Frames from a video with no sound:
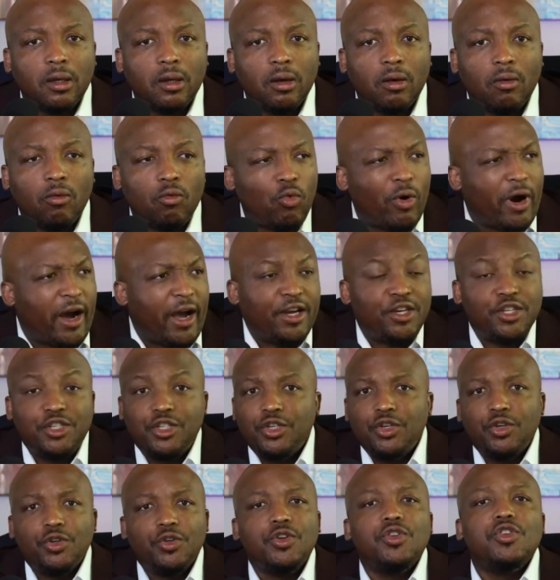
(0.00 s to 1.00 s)
why
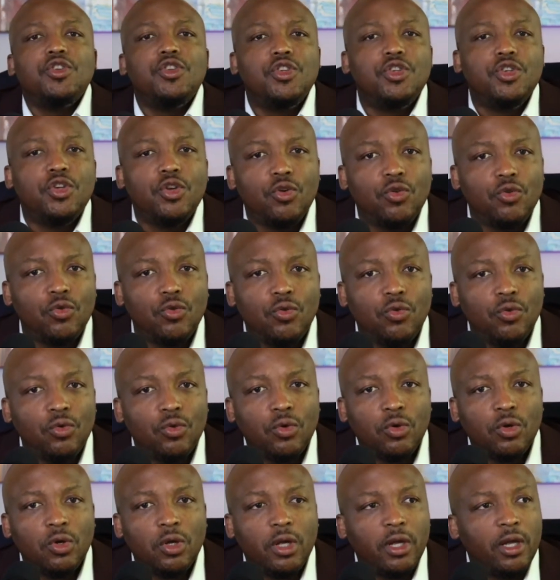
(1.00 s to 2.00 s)
should you
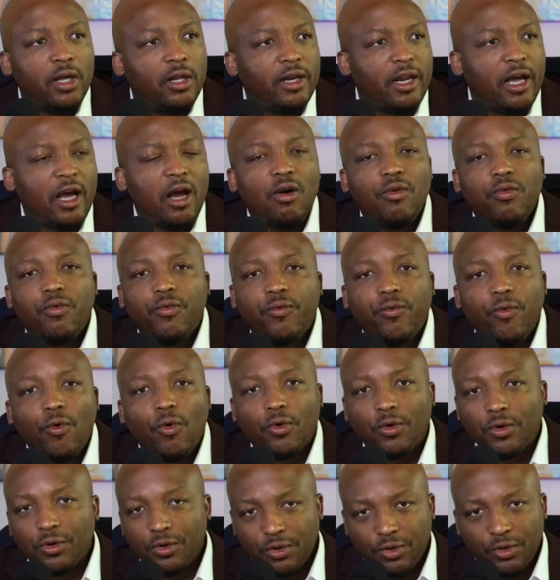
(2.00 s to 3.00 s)
now
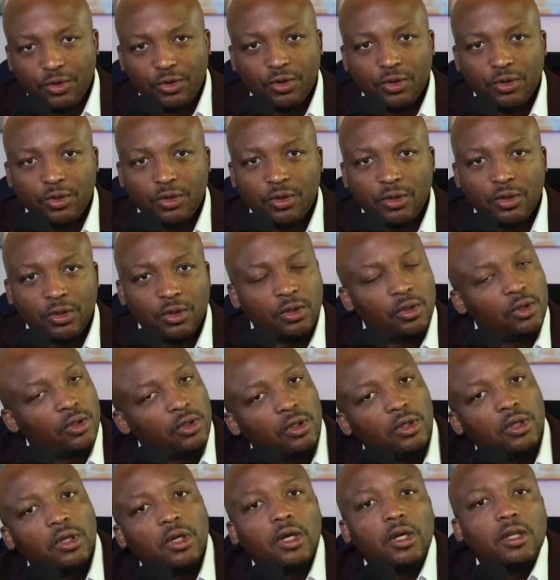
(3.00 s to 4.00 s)
force
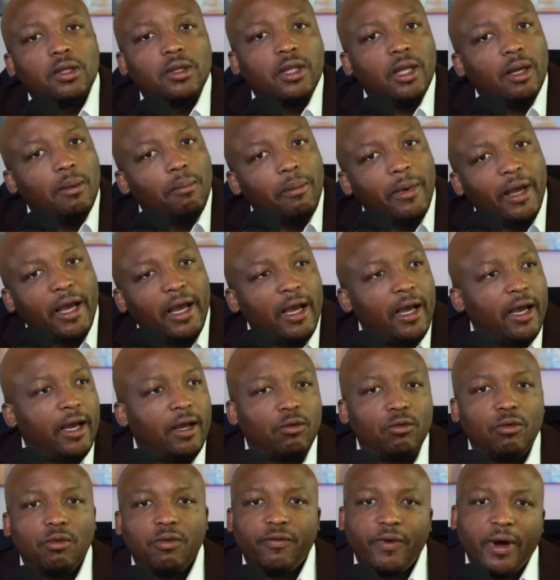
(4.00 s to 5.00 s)
that man
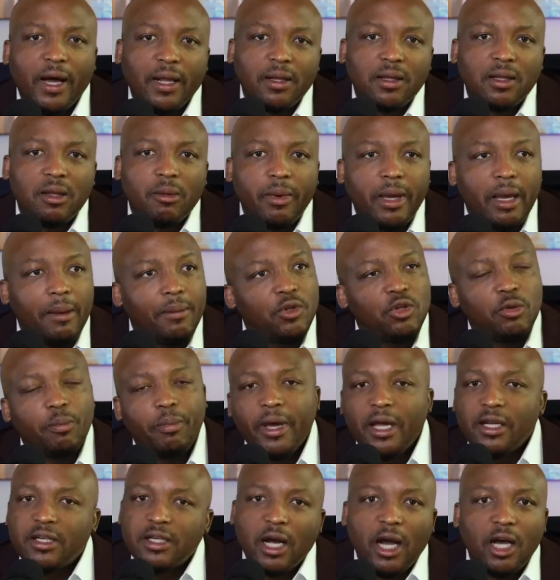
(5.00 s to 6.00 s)
who fathered the baby to
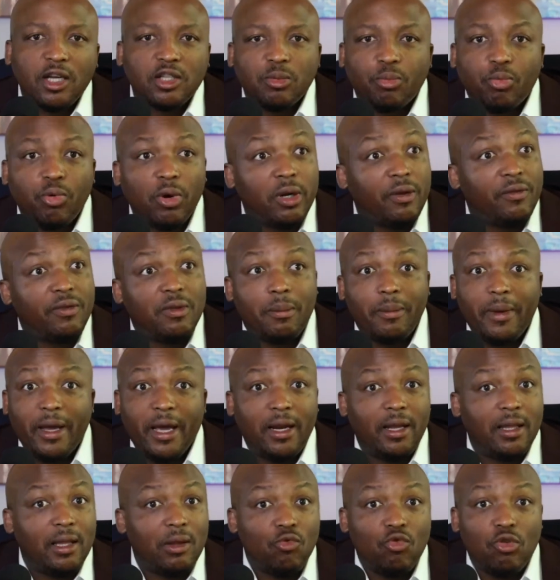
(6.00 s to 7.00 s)
pay child support if the man
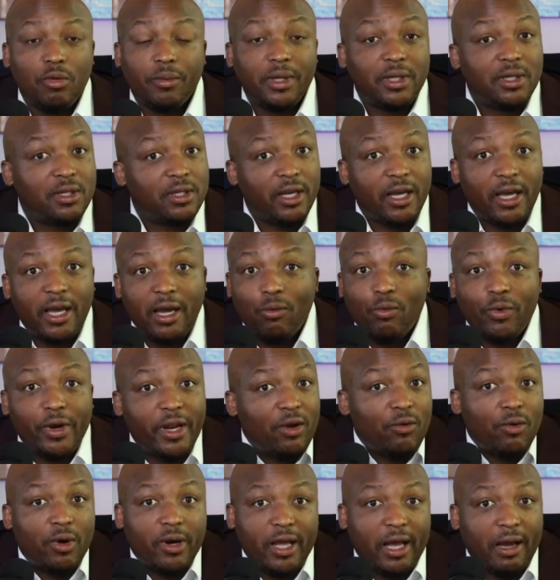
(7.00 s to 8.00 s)
and the woman say, hey, we didn't
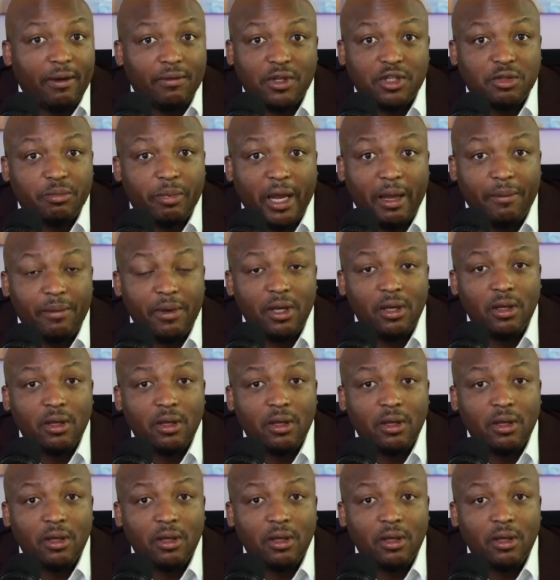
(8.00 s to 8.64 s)
want to have this baby,